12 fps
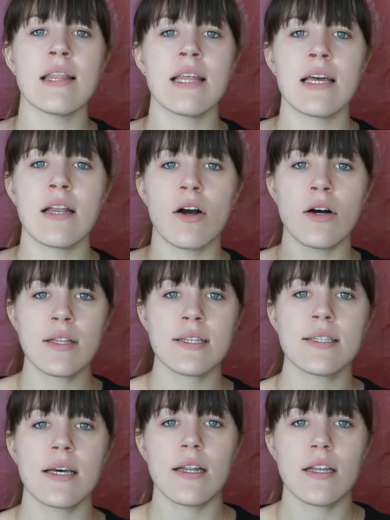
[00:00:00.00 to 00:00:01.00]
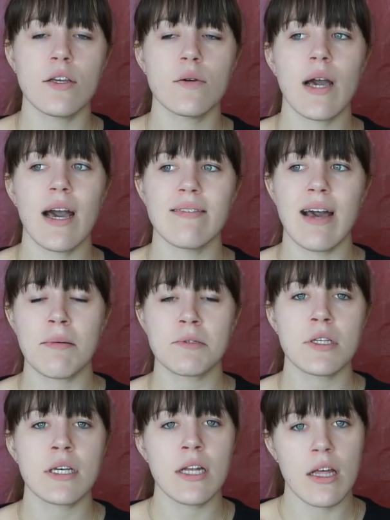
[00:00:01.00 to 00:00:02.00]
and then all of a sudden you have
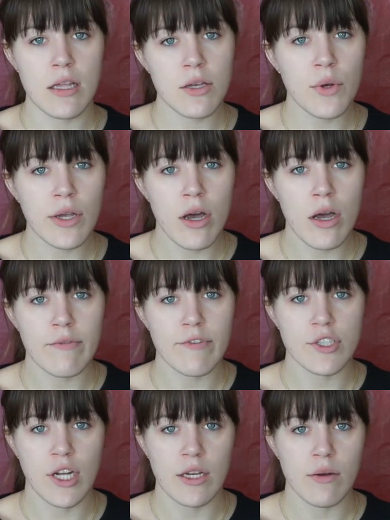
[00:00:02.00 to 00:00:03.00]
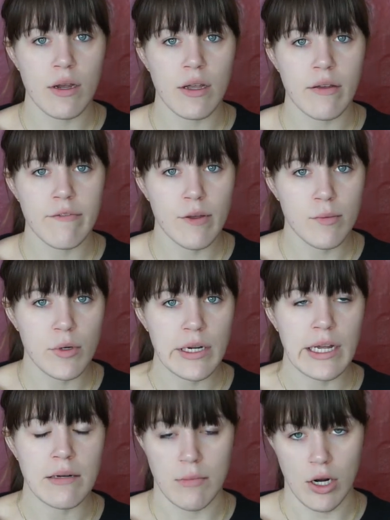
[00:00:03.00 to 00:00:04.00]
absolutely nothing going on for January,
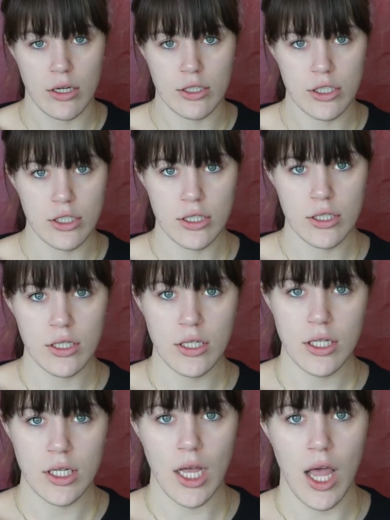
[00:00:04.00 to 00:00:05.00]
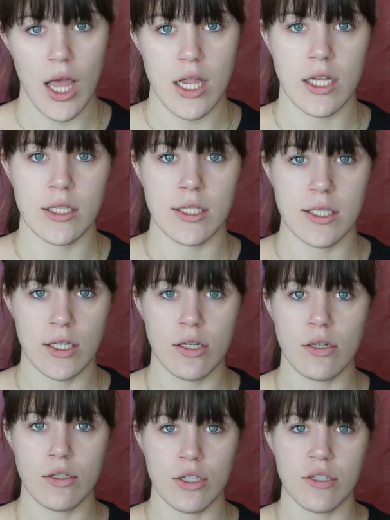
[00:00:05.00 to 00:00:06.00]
February, and March. And it's
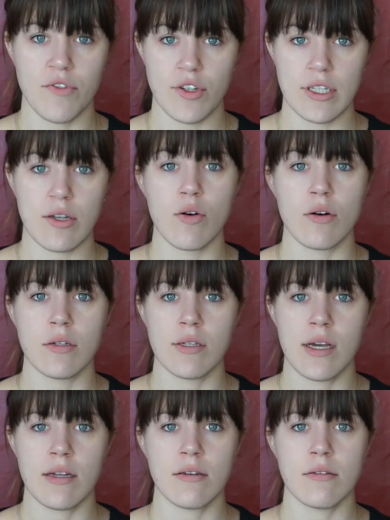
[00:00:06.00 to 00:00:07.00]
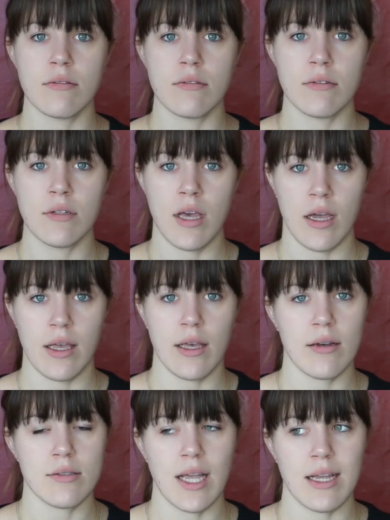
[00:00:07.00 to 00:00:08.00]
still just freezing cold and
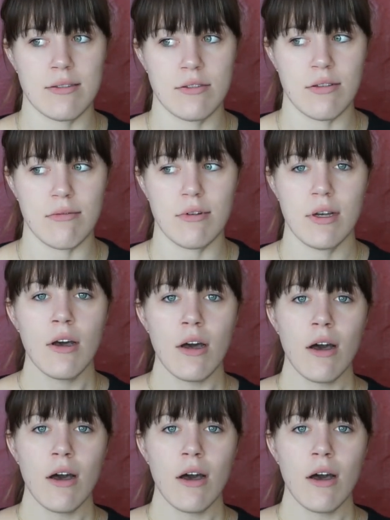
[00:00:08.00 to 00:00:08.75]
yucky outside. So